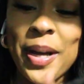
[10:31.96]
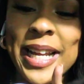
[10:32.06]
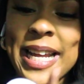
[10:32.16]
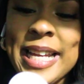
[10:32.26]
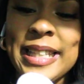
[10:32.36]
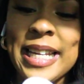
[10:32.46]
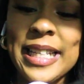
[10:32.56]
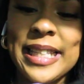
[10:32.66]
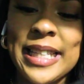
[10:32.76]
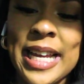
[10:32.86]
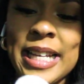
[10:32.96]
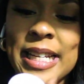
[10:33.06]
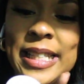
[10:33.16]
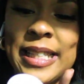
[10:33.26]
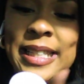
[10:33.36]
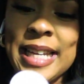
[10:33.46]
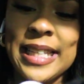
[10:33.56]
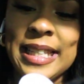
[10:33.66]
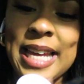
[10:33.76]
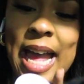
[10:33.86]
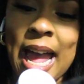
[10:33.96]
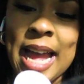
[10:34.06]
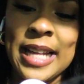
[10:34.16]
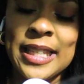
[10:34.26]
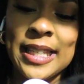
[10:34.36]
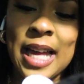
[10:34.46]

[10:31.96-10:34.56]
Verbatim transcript: but it is in the scent 68.